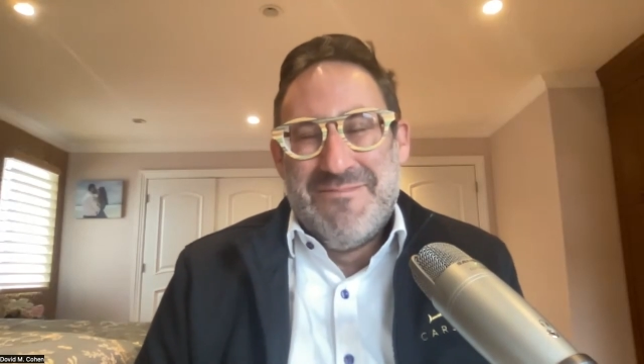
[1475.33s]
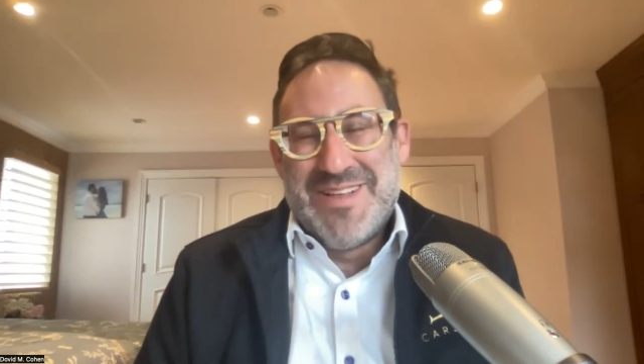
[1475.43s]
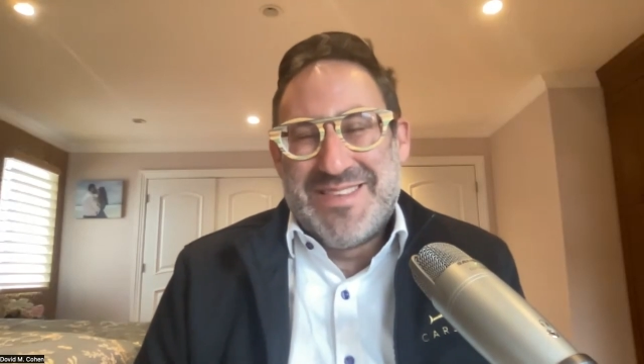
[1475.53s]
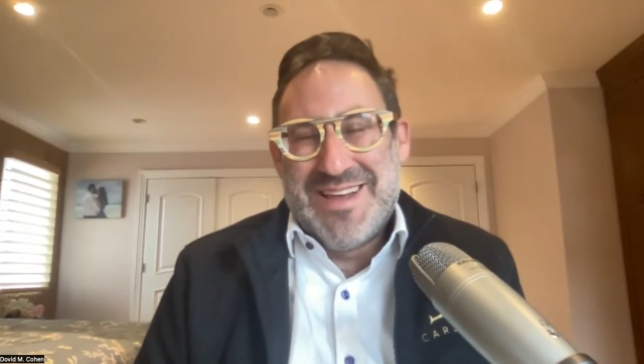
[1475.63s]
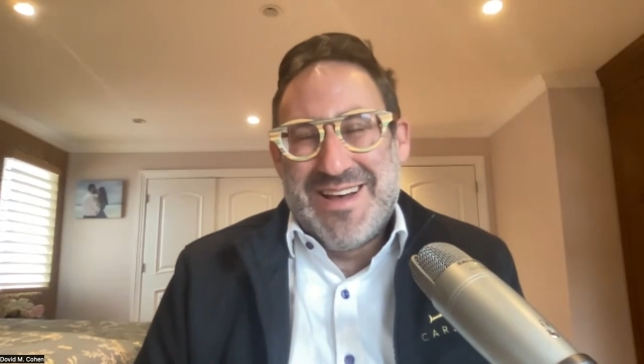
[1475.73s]

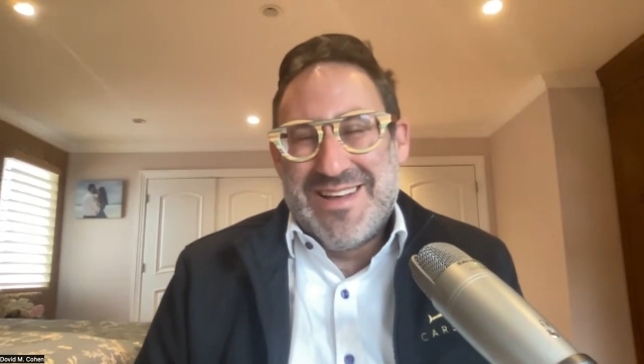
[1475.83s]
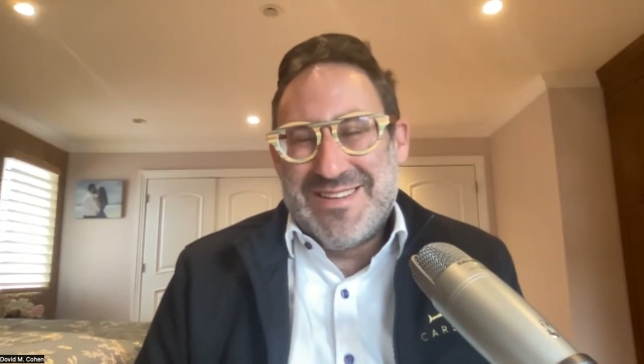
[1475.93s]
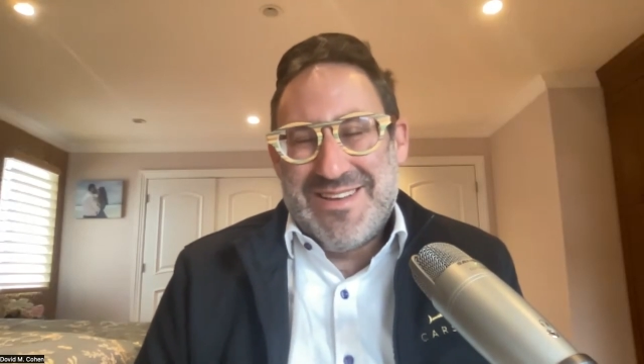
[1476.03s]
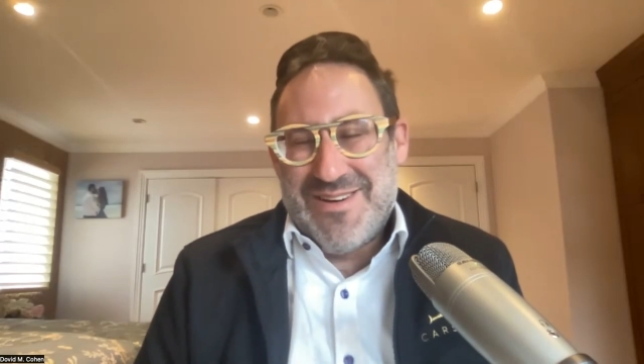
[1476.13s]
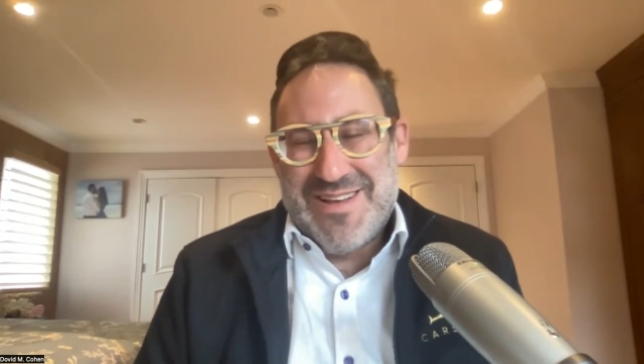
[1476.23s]
But
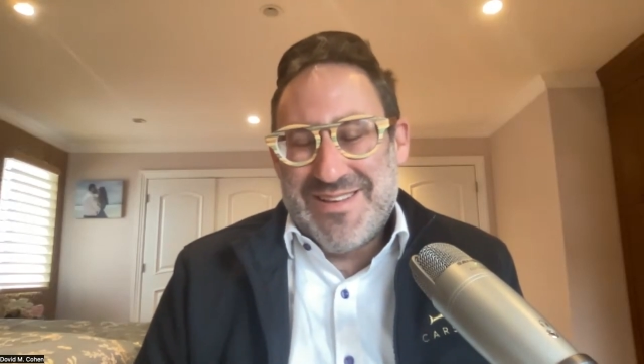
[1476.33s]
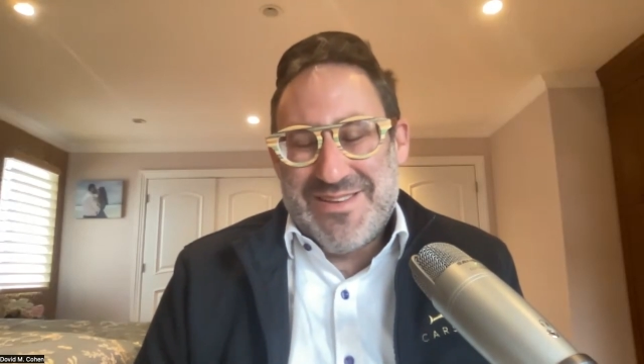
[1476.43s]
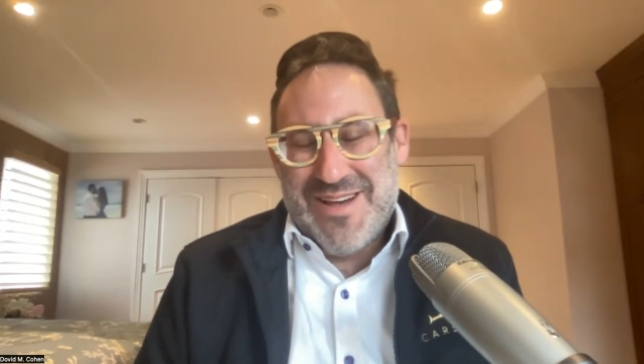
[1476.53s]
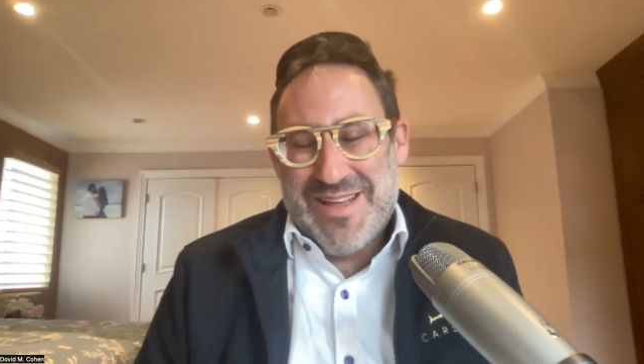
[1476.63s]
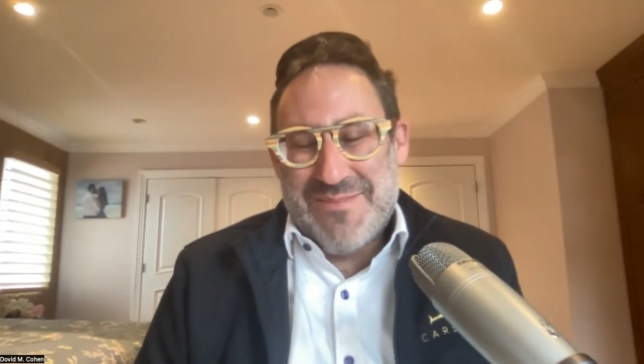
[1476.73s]

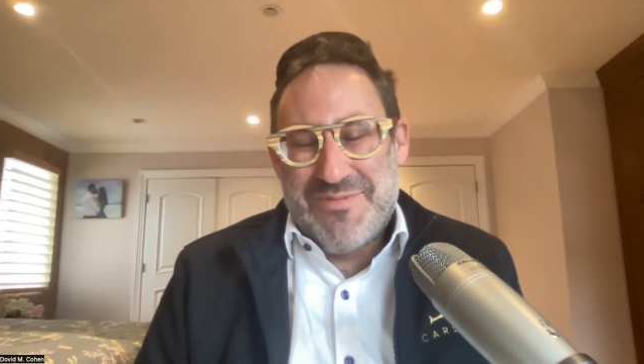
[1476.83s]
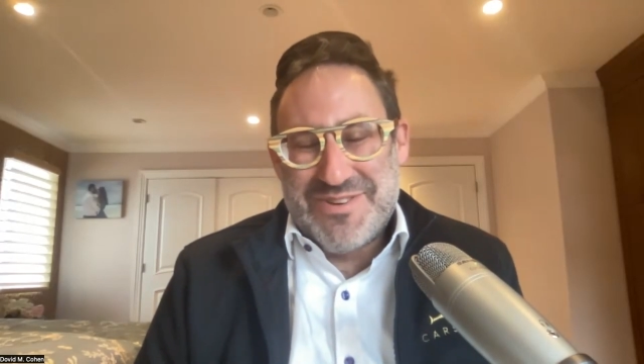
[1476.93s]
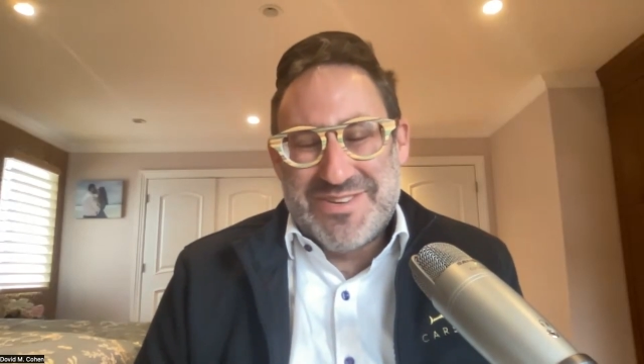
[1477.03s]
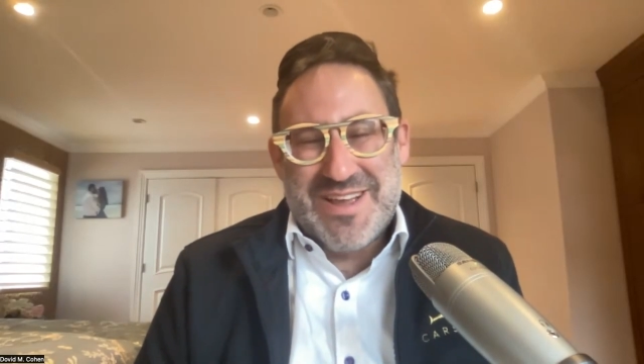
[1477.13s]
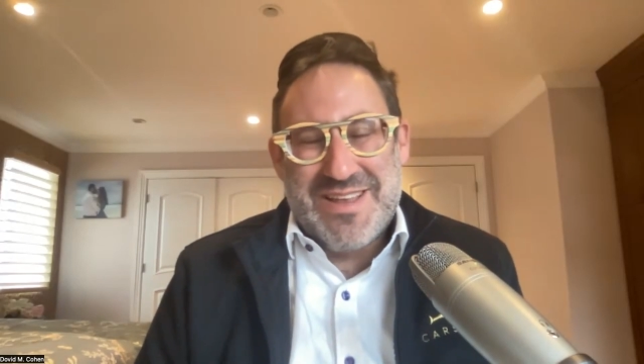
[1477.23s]
no, I
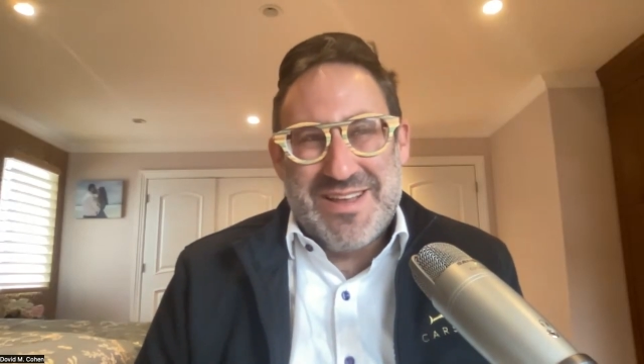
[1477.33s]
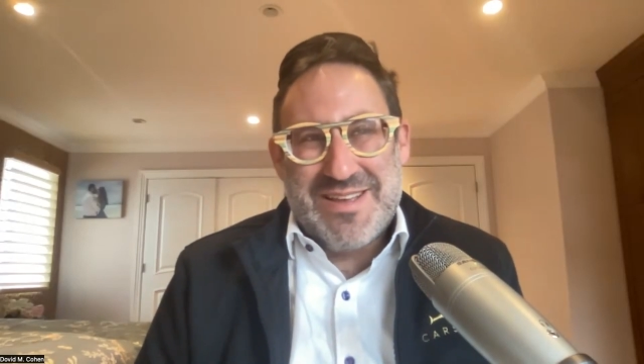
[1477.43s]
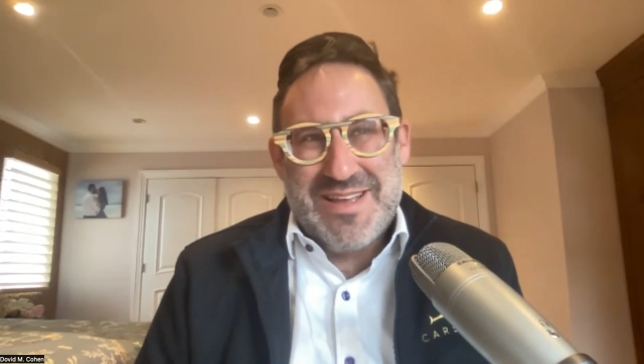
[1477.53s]
appreciate.